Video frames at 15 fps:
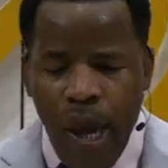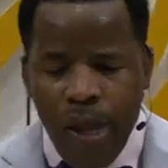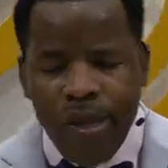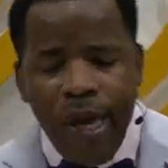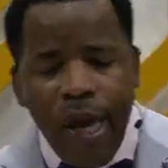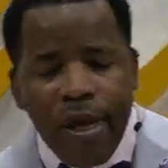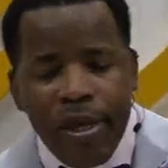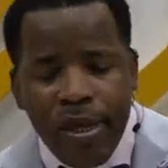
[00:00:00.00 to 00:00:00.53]

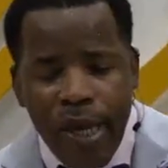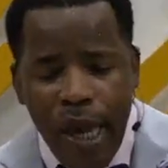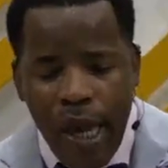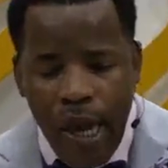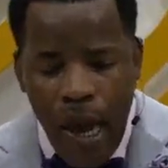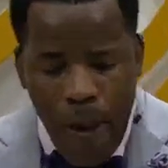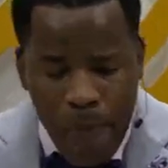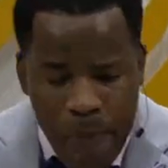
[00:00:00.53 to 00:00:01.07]
they
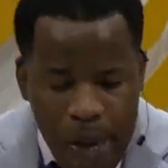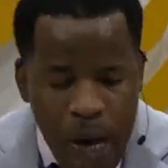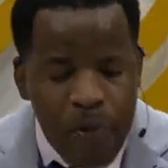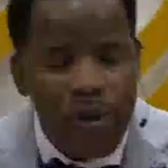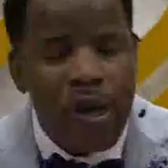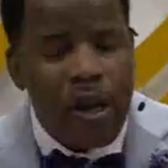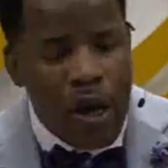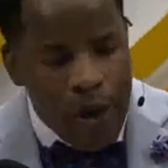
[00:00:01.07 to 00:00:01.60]
say
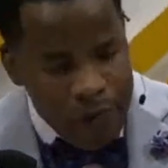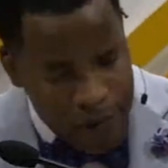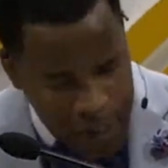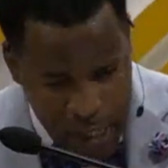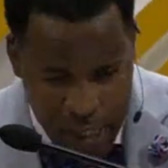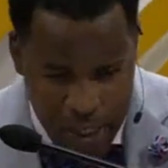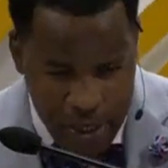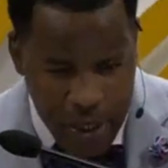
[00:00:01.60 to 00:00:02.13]
Mary loved
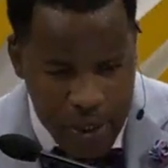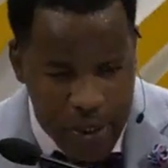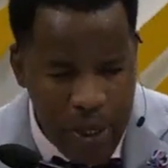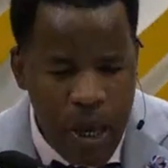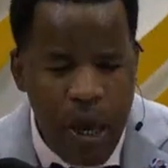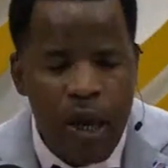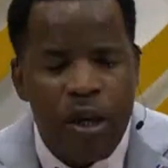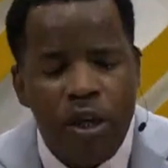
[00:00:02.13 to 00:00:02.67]
Jesus
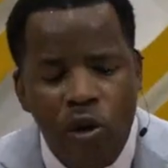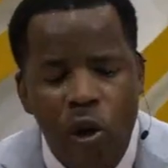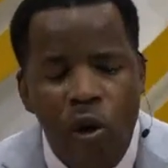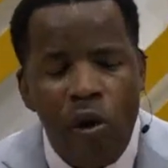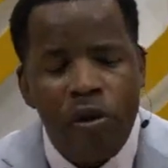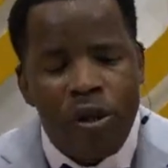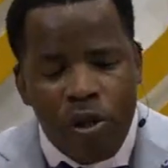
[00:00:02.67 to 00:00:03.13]
so,